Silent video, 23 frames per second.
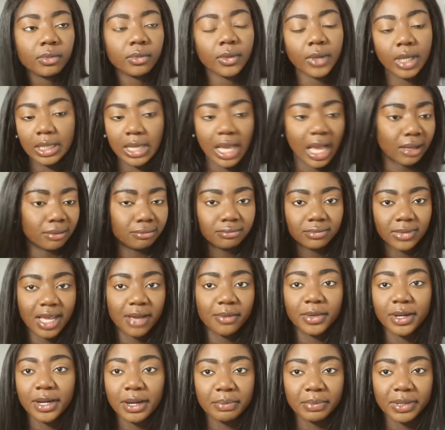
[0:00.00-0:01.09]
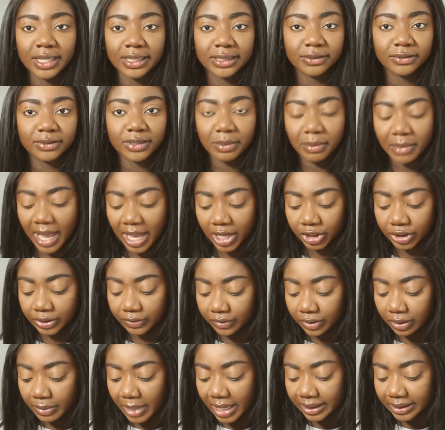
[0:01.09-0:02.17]
yeah, I'm in a place of compassion
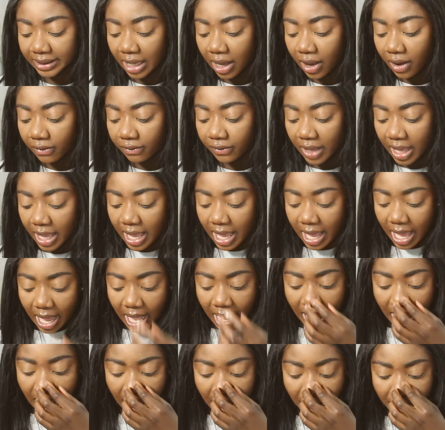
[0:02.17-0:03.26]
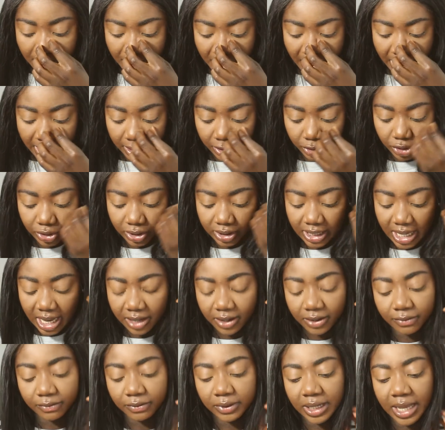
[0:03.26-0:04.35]
for myself, and just
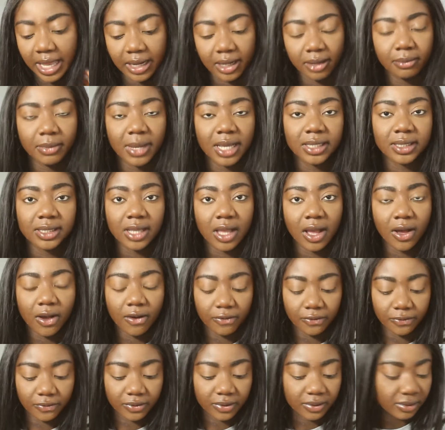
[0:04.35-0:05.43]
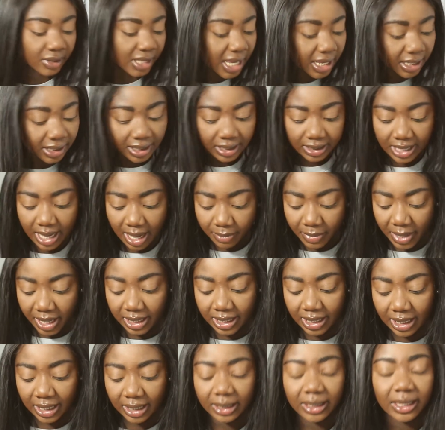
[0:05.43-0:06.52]
kind of letting myself take the time I
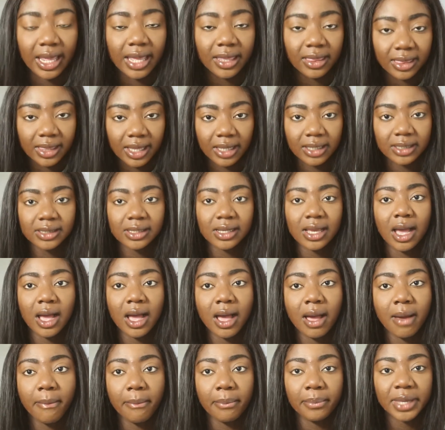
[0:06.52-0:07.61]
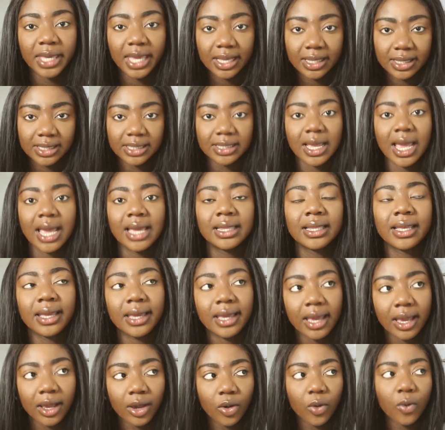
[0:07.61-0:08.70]
need, let things come, get
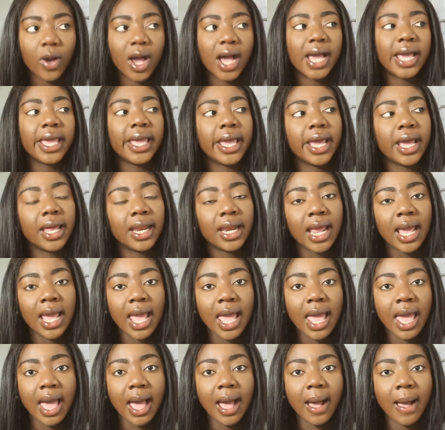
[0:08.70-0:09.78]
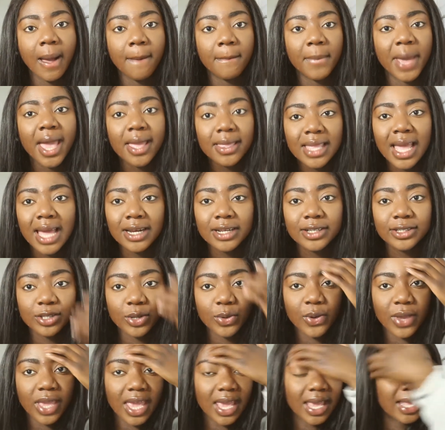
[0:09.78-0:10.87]
silent, get quiet, and that is
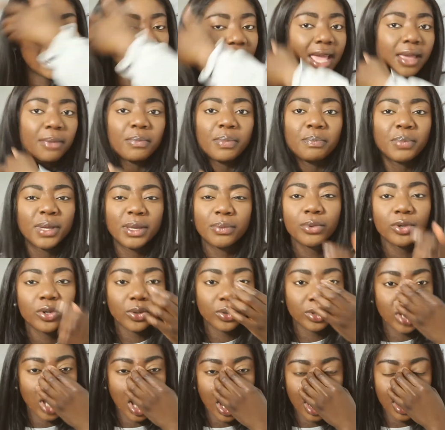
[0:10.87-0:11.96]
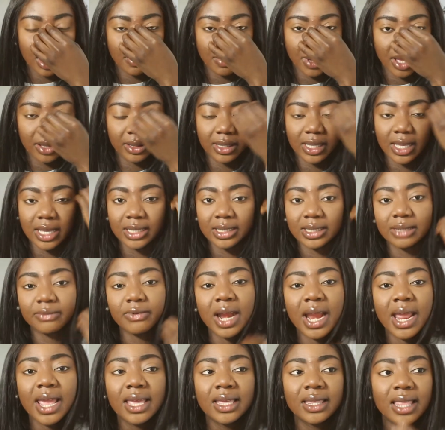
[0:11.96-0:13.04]
okay. Like people don't talk about this,
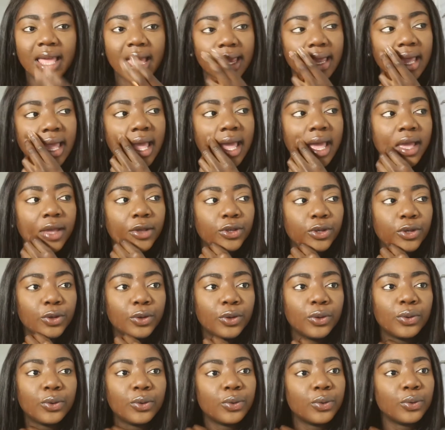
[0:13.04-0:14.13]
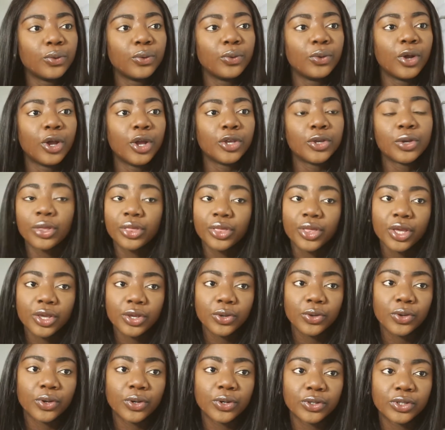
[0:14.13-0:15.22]
right? Like you think
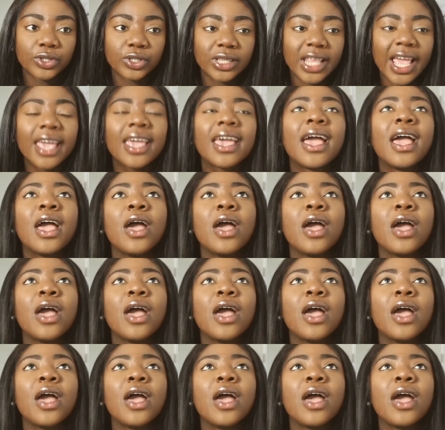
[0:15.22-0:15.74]
you go to, like,